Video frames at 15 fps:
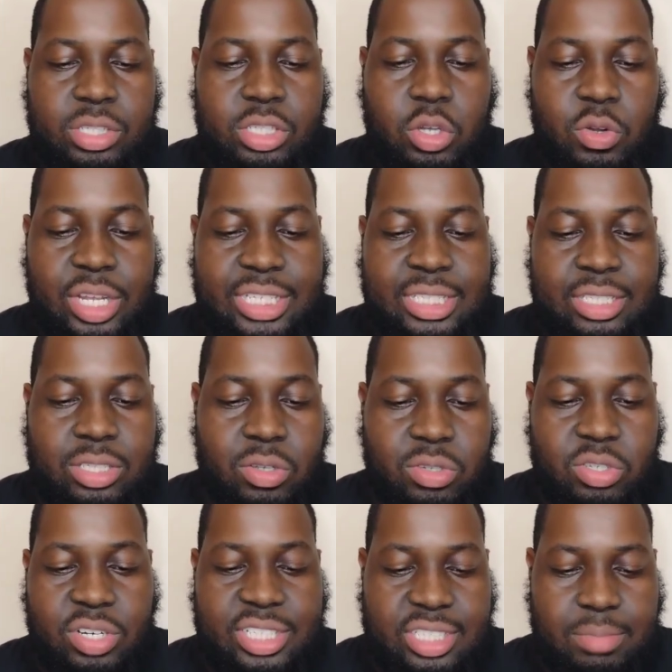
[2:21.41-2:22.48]
So this so
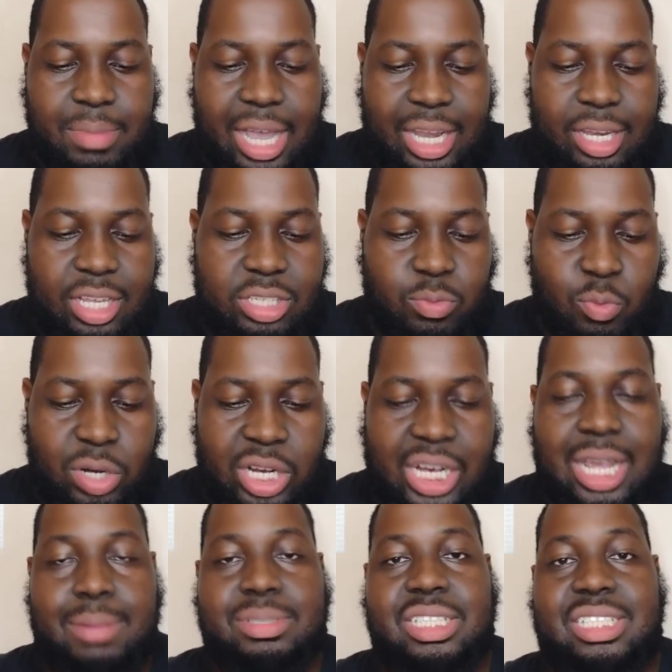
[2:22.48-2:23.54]
so this is my list when
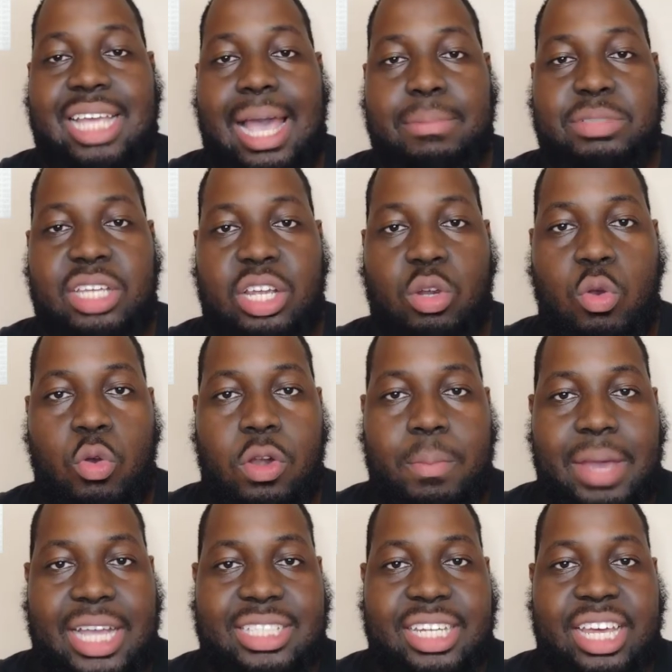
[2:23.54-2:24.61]
it comes to top 10
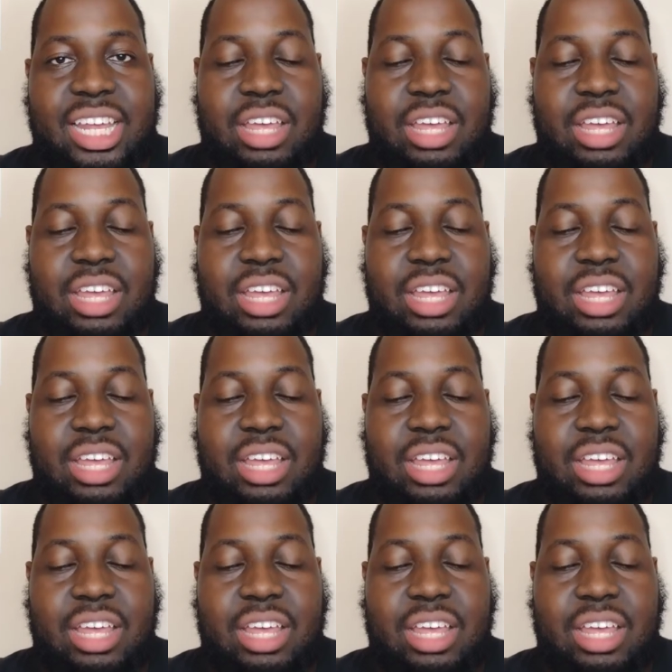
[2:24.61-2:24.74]
quarterbacks in the